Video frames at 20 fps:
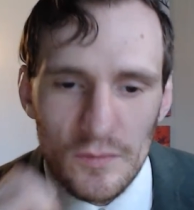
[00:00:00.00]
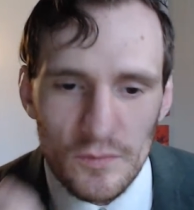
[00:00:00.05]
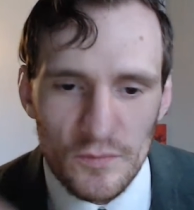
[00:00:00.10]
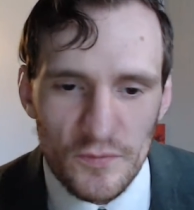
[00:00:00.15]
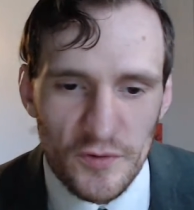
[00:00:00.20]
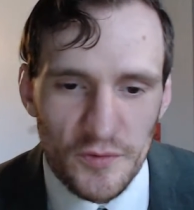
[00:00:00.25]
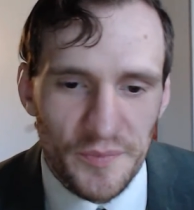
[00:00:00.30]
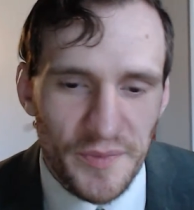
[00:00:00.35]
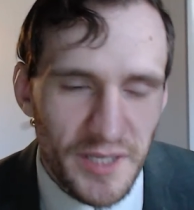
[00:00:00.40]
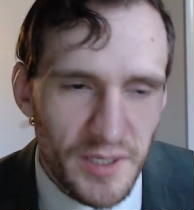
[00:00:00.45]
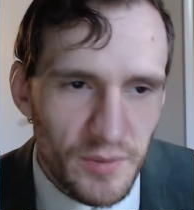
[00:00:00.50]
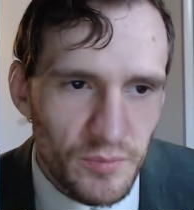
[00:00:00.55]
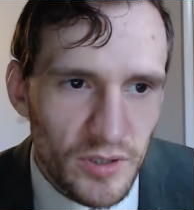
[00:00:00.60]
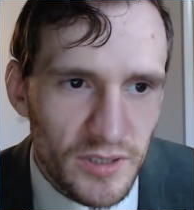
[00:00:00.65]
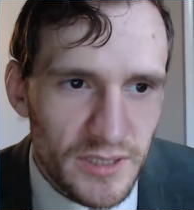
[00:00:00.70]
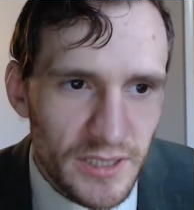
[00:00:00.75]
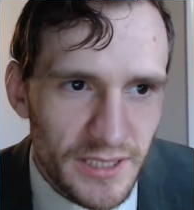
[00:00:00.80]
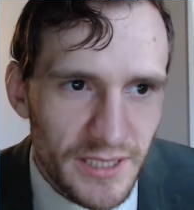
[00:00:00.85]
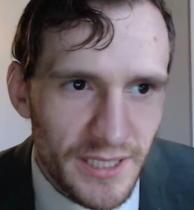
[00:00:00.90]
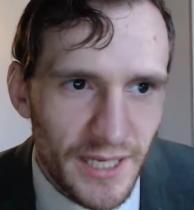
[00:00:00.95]
For me,
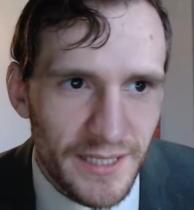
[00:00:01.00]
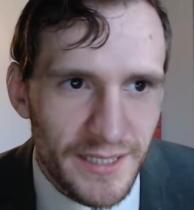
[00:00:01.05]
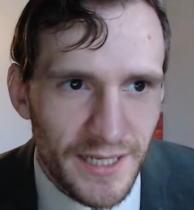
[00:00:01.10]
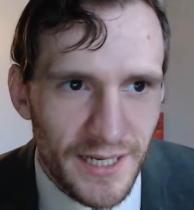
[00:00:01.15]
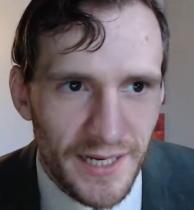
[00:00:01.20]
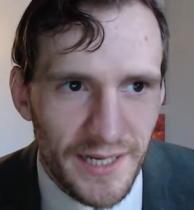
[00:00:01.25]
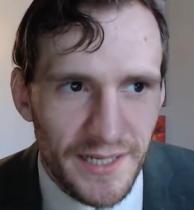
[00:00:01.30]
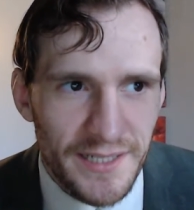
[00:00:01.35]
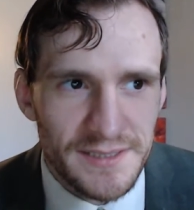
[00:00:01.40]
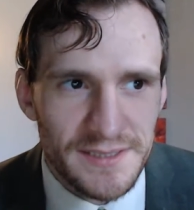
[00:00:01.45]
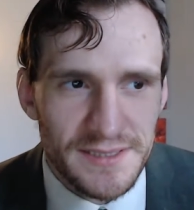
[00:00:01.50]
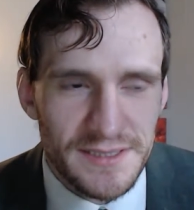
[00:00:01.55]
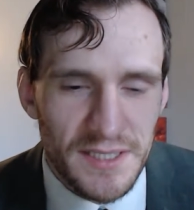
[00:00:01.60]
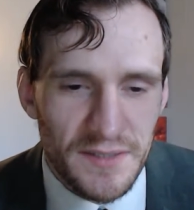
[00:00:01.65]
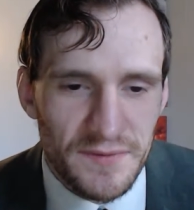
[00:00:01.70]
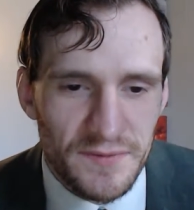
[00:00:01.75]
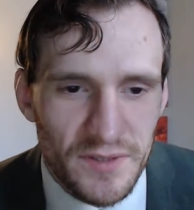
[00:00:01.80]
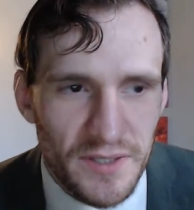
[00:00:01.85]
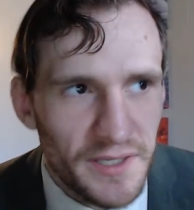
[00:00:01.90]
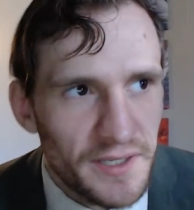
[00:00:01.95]
Brooklyn Nine-Nine is
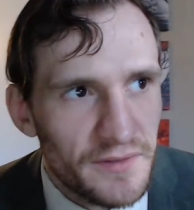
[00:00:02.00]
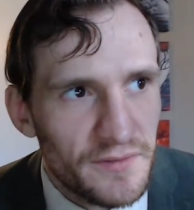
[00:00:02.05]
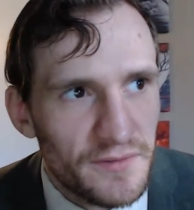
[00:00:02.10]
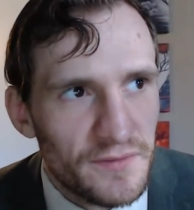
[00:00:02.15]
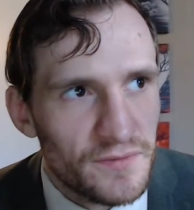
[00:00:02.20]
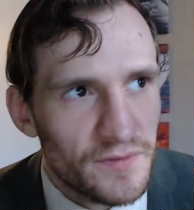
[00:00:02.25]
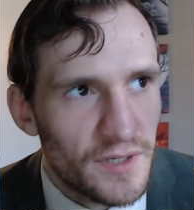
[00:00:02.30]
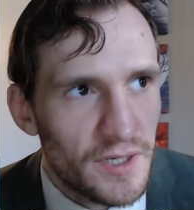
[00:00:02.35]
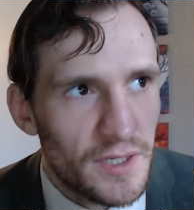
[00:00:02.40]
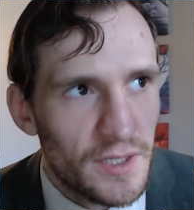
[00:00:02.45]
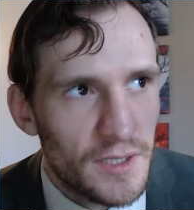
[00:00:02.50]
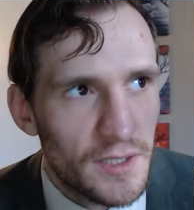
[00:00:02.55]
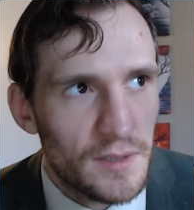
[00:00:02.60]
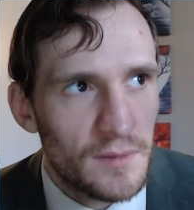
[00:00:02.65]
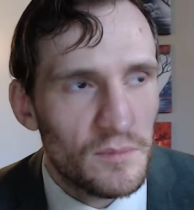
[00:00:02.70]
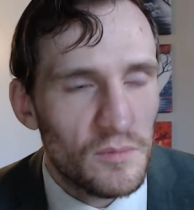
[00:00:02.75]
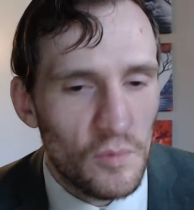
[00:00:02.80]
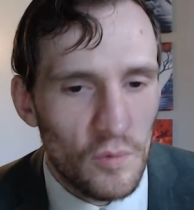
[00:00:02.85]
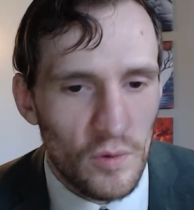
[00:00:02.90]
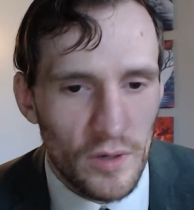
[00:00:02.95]
suffering
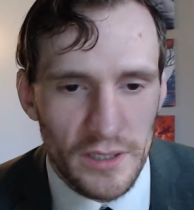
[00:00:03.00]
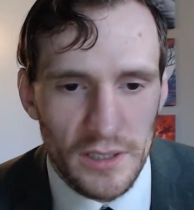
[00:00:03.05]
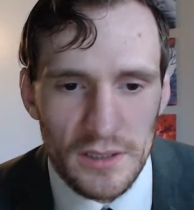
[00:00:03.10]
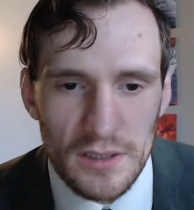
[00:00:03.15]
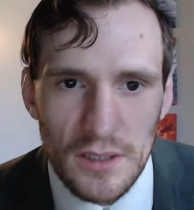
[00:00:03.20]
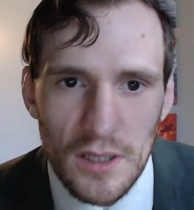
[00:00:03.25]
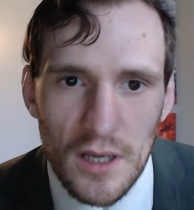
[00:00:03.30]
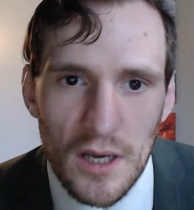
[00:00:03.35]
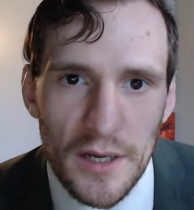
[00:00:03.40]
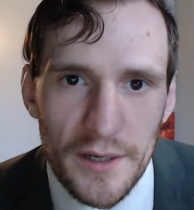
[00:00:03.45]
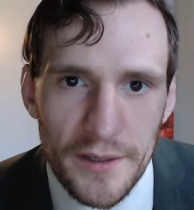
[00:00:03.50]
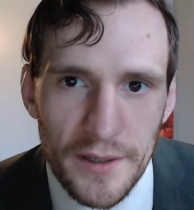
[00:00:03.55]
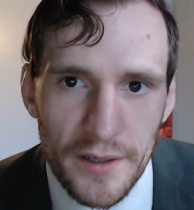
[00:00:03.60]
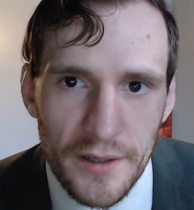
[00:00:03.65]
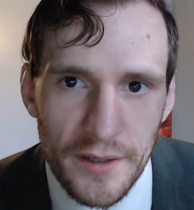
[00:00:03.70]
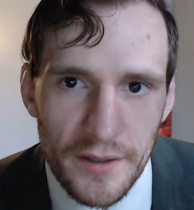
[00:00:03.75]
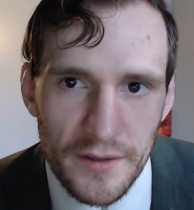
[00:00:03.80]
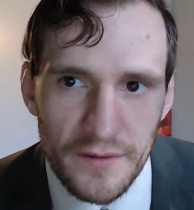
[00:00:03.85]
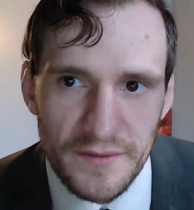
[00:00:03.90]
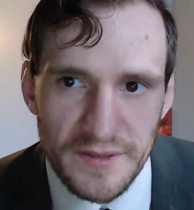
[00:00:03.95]
from what a lot
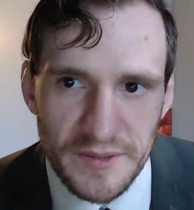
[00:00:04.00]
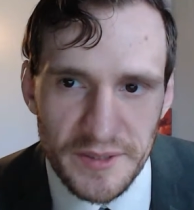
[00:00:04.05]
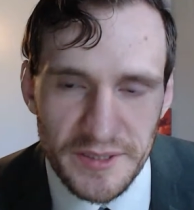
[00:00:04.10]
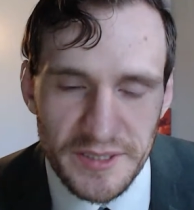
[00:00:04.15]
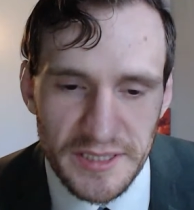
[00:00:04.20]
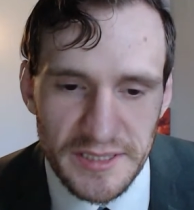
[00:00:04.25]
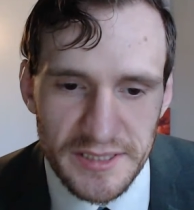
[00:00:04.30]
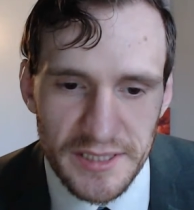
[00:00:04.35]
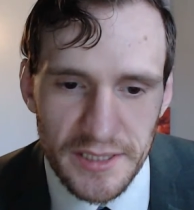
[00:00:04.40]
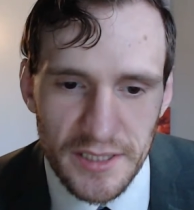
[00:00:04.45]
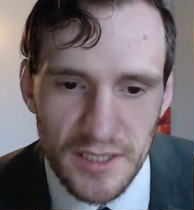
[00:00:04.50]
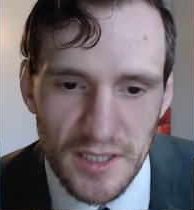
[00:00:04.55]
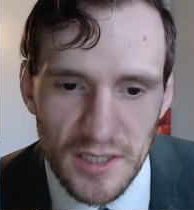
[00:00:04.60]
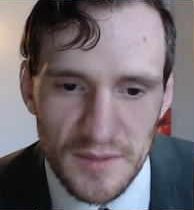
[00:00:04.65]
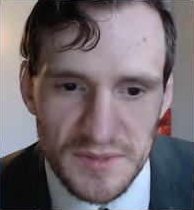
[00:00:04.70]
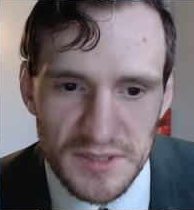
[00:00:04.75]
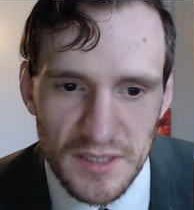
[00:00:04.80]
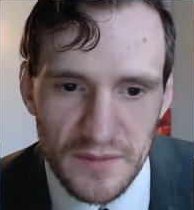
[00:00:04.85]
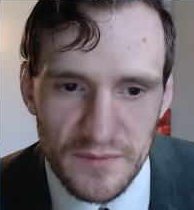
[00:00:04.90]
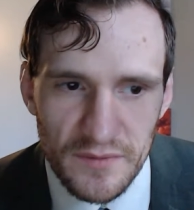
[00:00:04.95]
of, especially
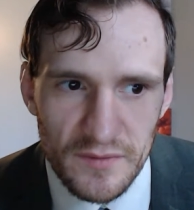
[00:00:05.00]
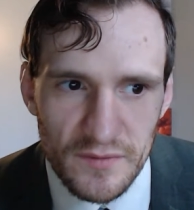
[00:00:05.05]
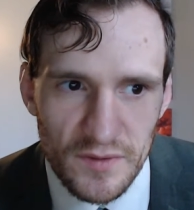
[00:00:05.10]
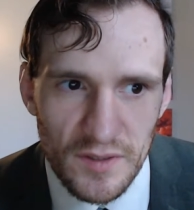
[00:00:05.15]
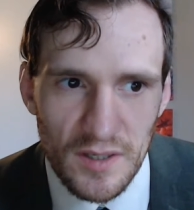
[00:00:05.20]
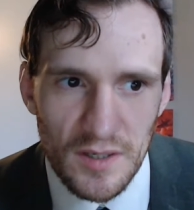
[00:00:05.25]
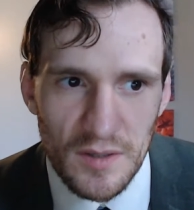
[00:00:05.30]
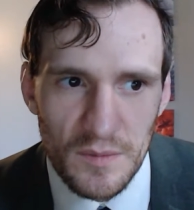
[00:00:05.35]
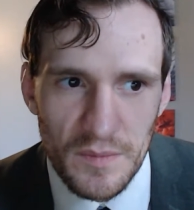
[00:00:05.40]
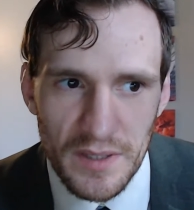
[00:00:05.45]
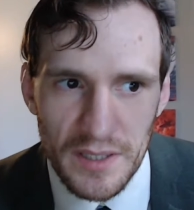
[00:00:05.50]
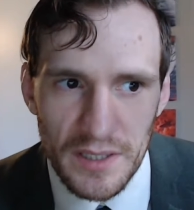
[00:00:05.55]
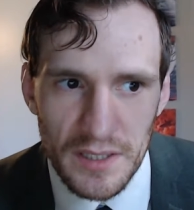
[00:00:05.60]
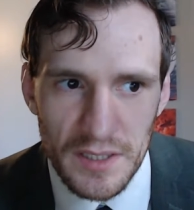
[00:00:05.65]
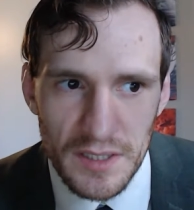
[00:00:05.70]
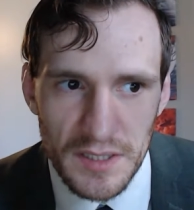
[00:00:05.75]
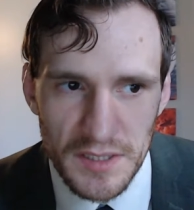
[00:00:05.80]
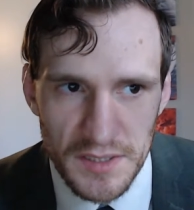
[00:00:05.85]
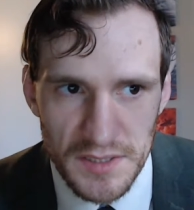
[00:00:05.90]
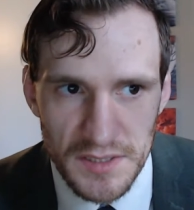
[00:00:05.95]
sitcoms, suffer from,
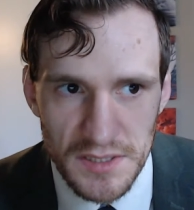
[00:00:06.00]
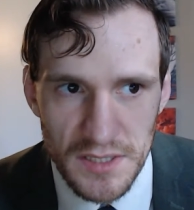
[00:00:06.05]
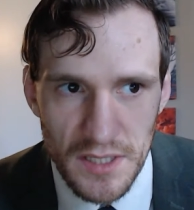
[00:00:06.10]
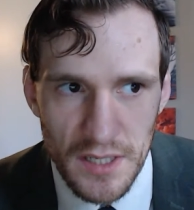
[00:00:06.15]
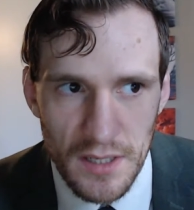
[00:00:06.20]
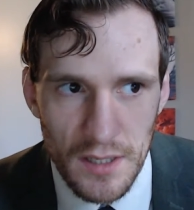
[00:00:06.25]
is